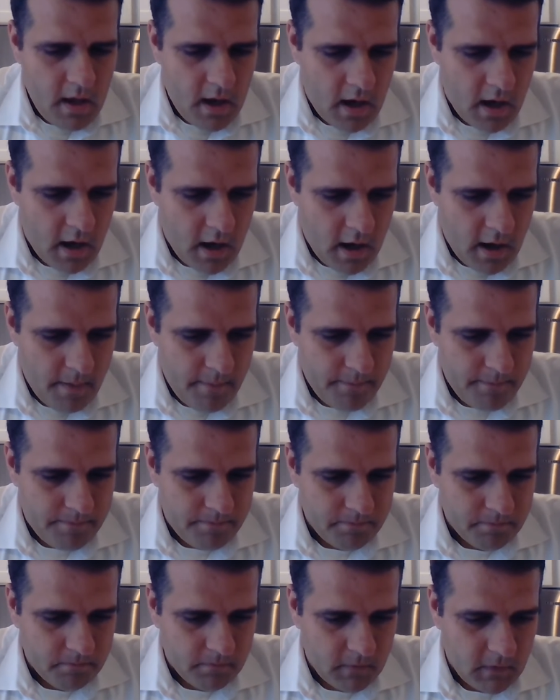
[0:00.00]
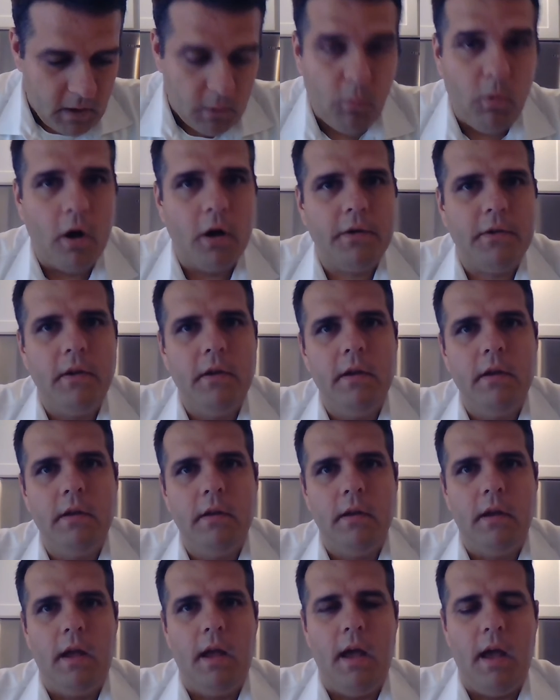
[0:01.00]
Um, it worked.
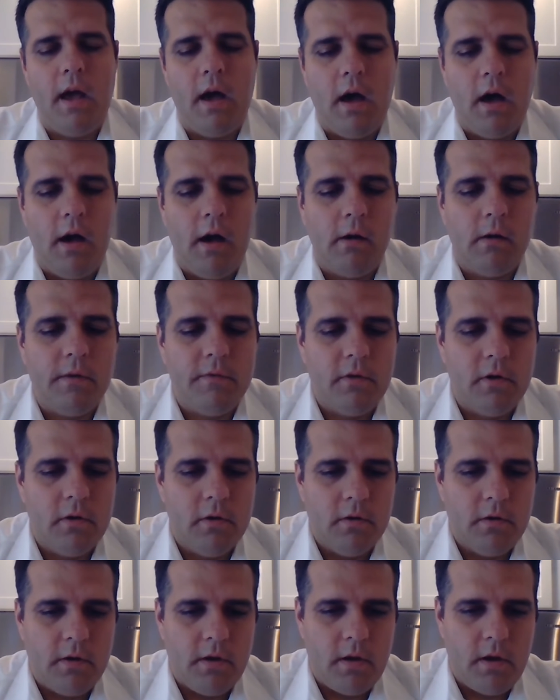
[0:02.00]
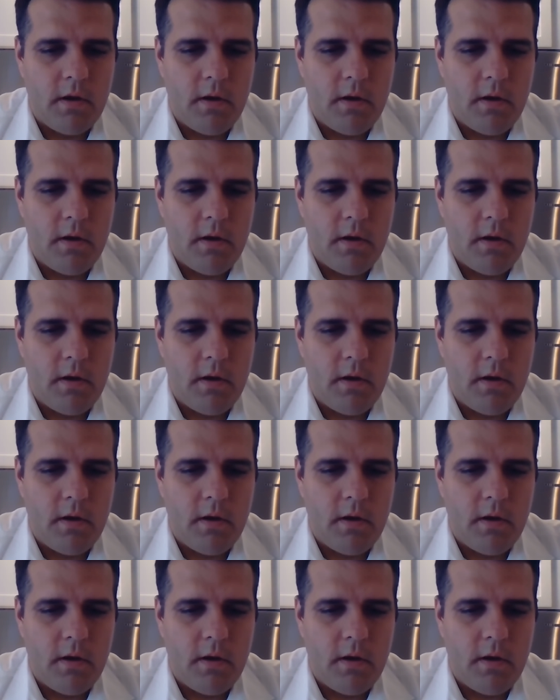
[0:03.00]
Uh, however,